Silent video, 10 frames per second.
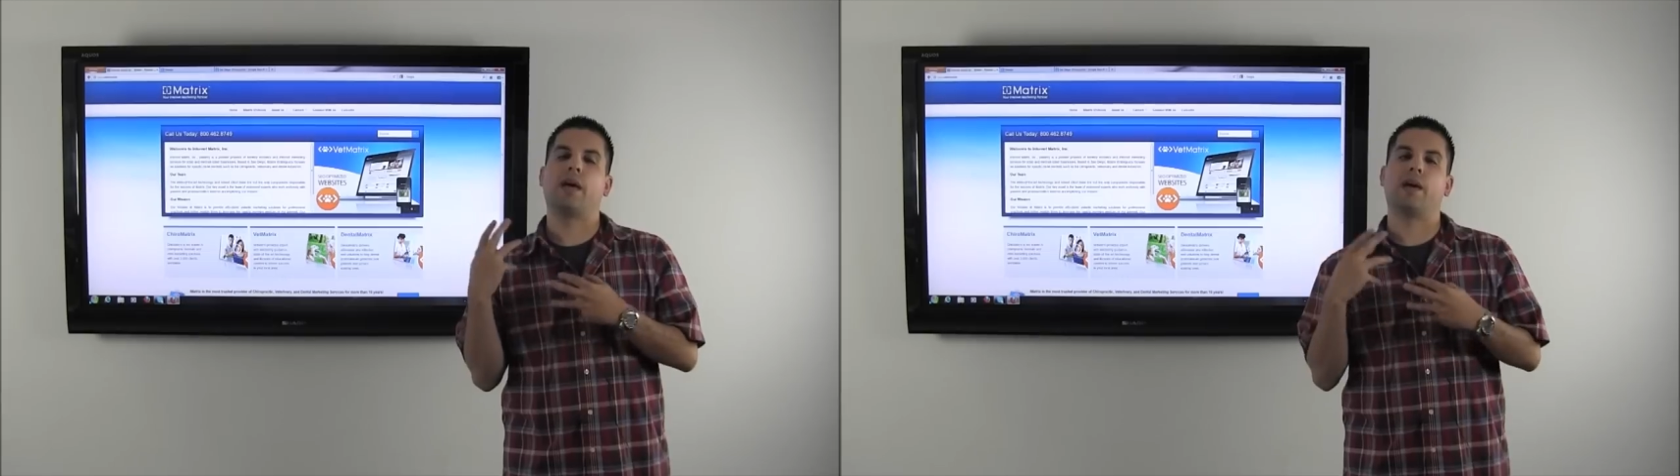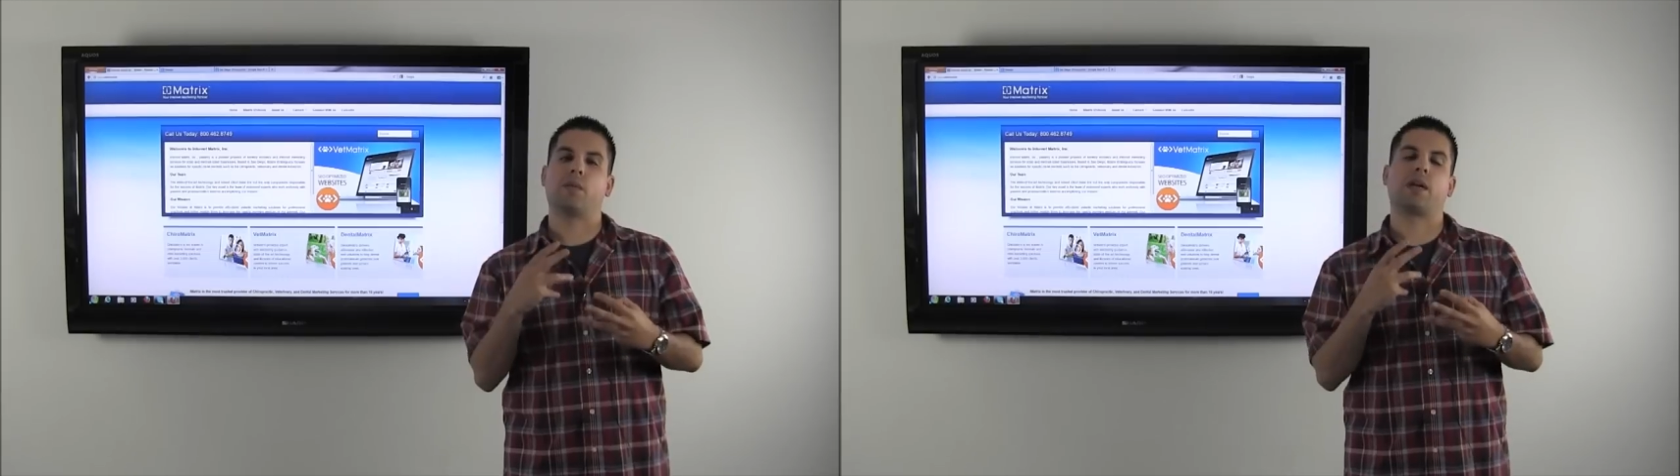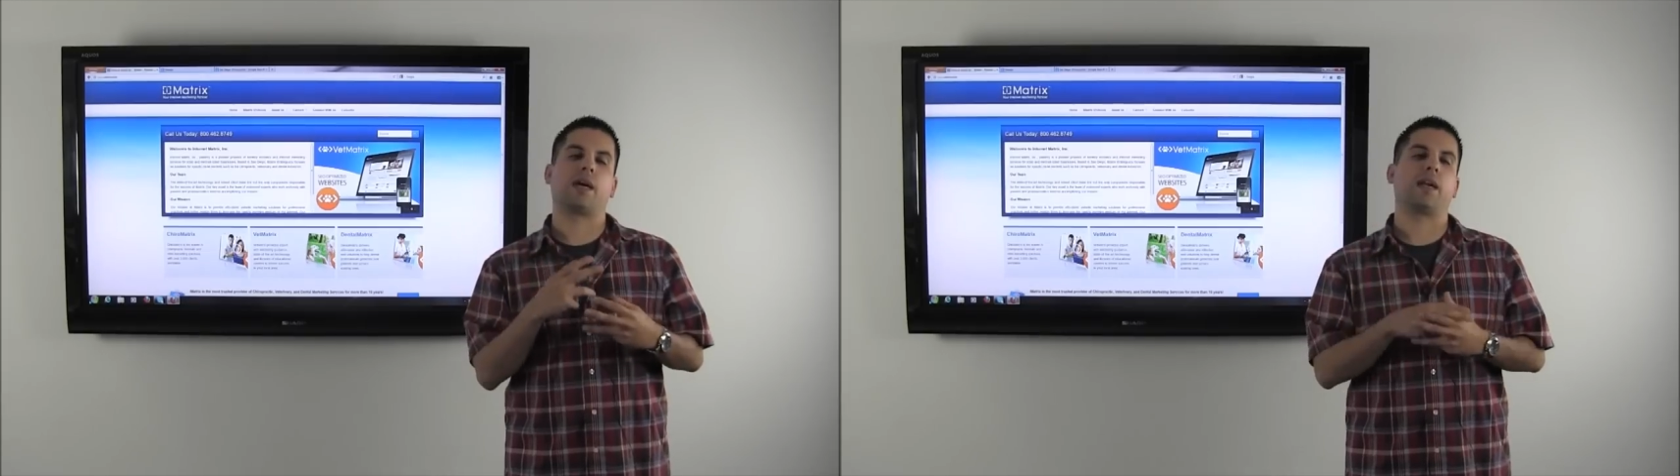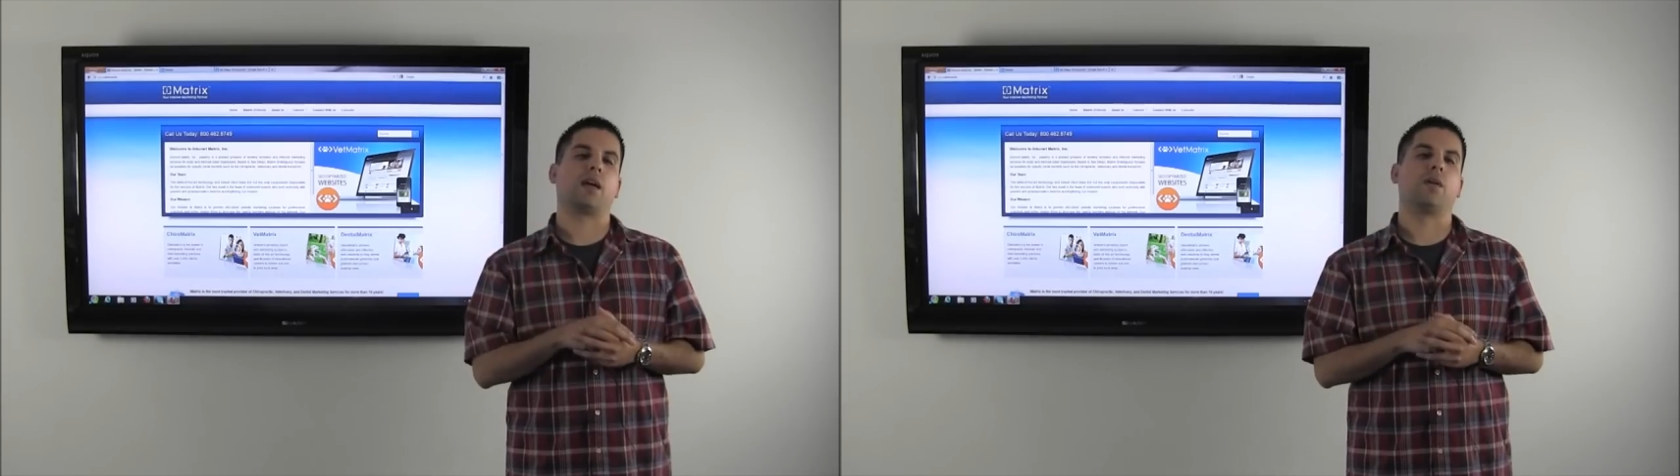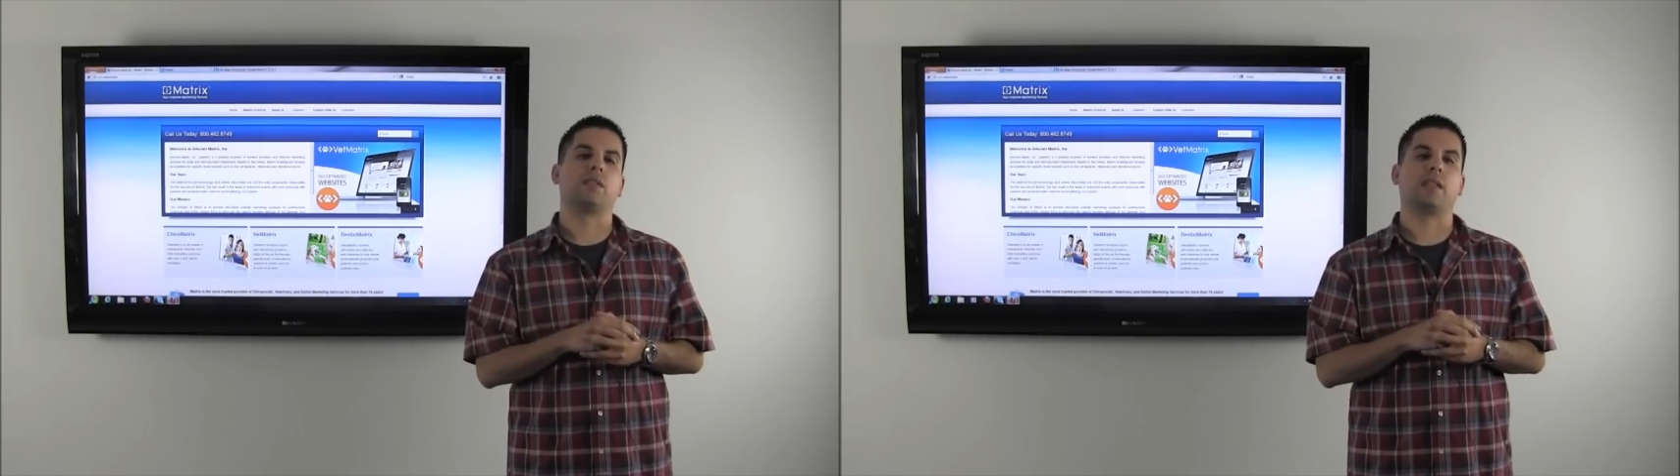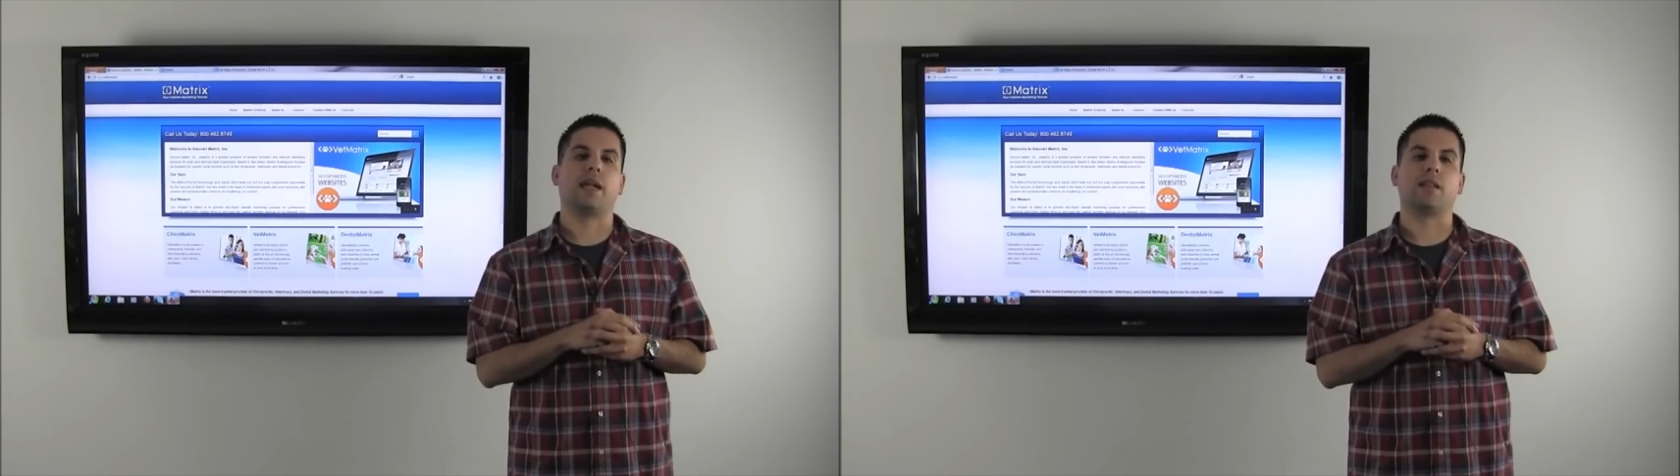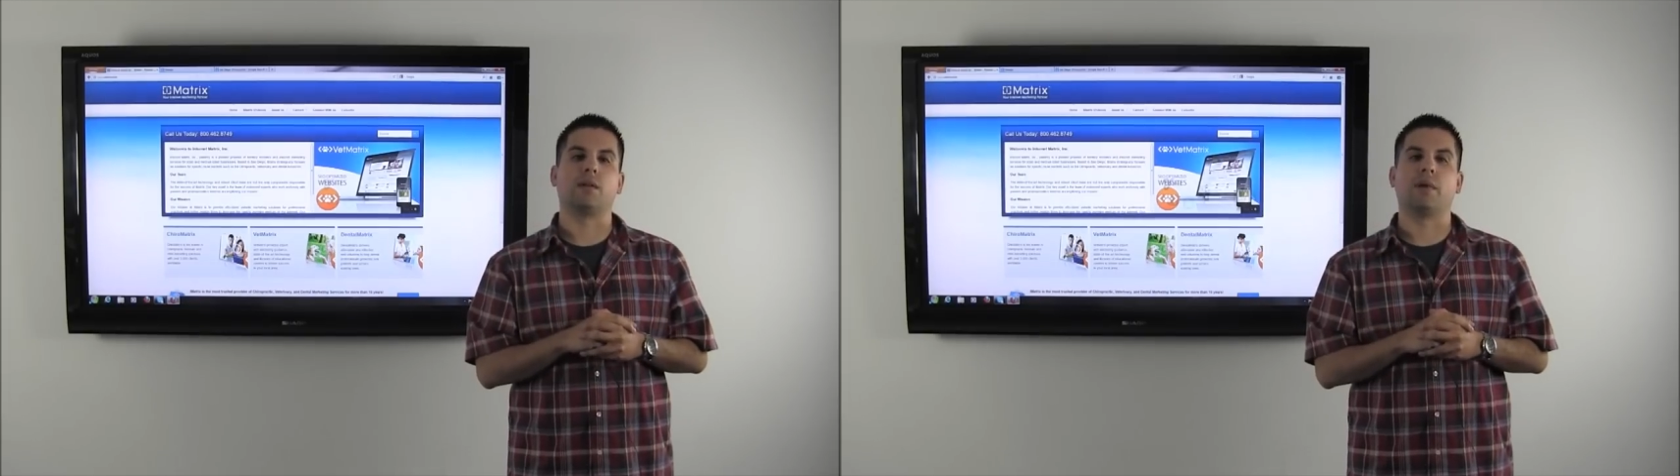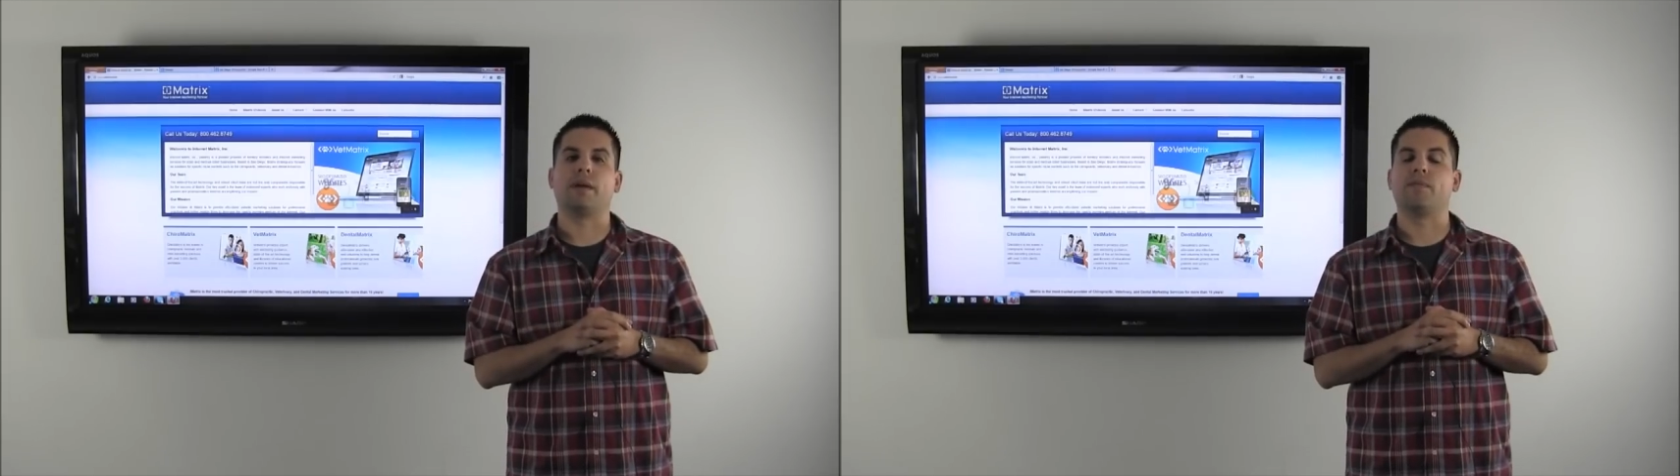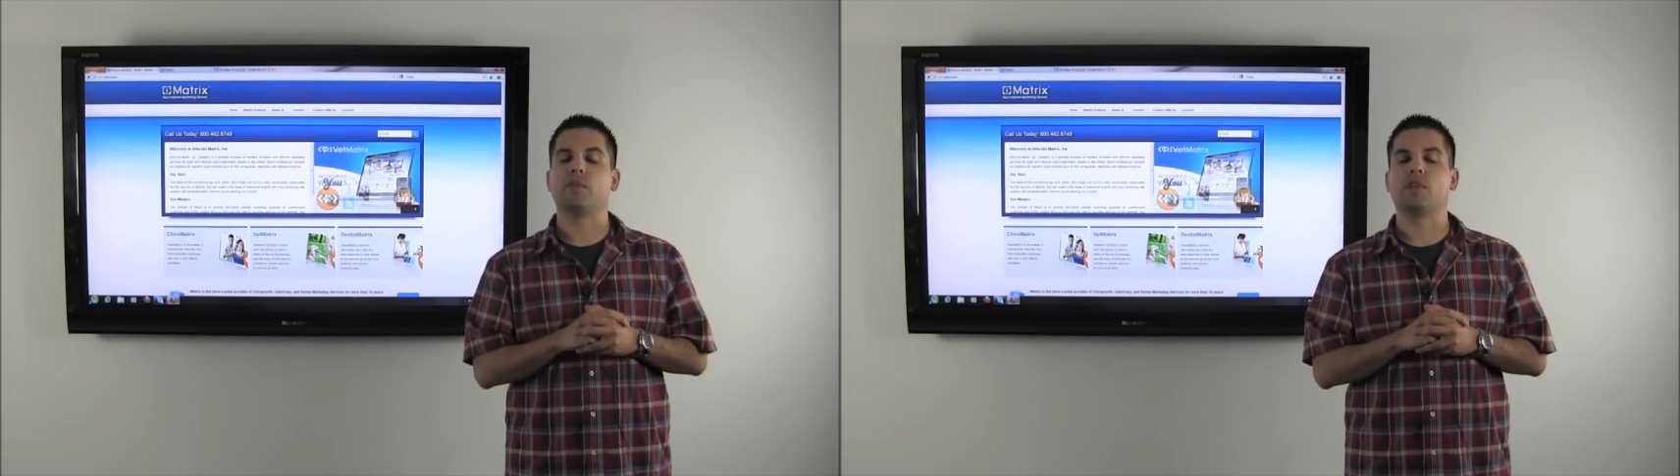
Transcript: and we're going to kind of go into that a little bit.